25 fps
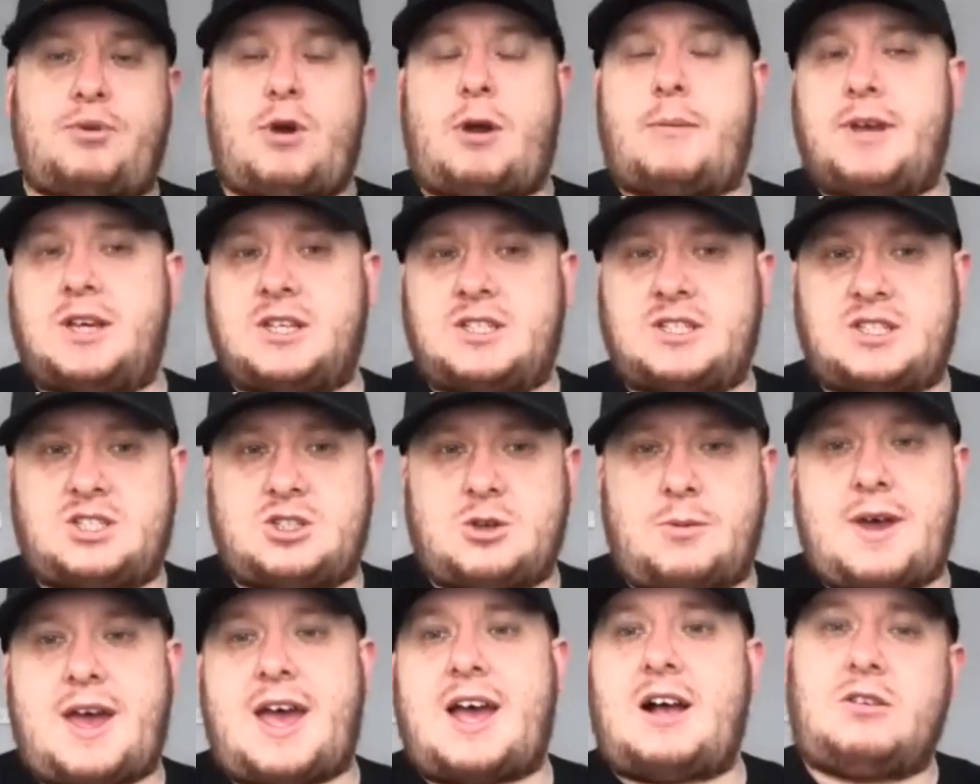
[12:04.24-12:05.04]
promised
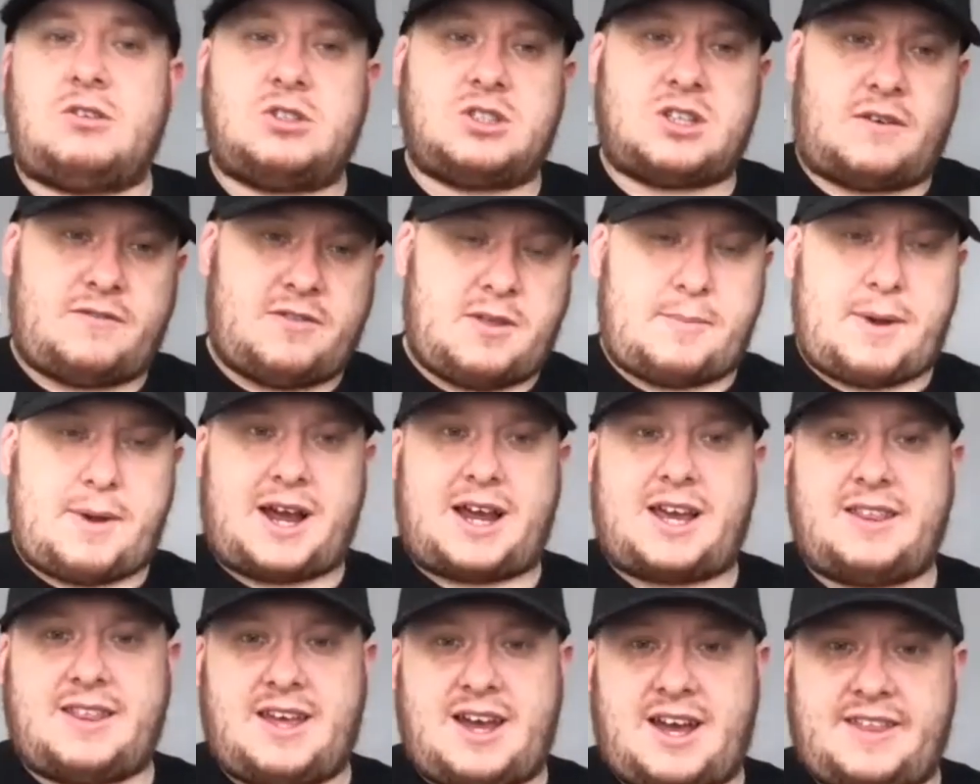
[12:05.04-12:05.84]
something else off the
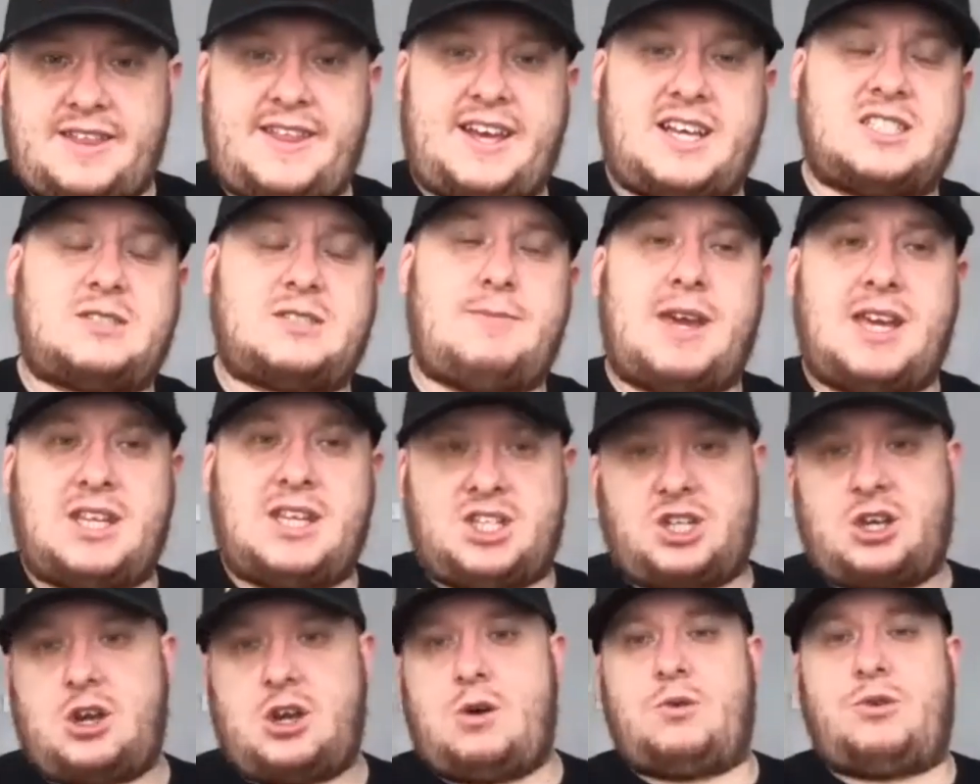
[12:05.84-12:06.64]
back of that, and that's
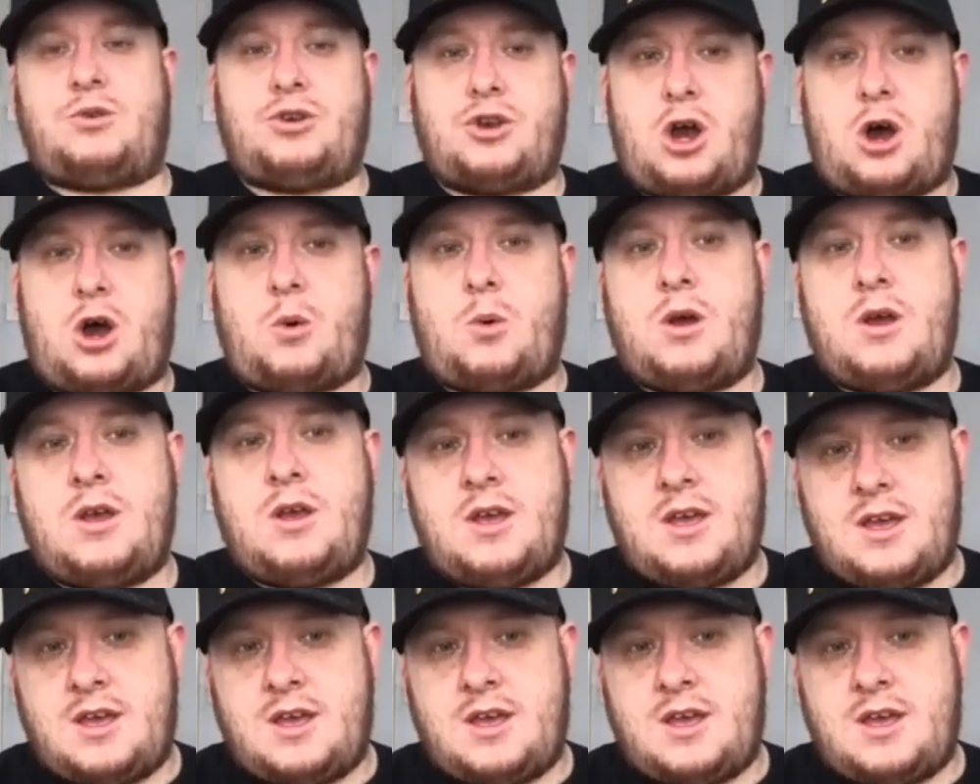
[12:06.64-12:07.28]
made you go, no.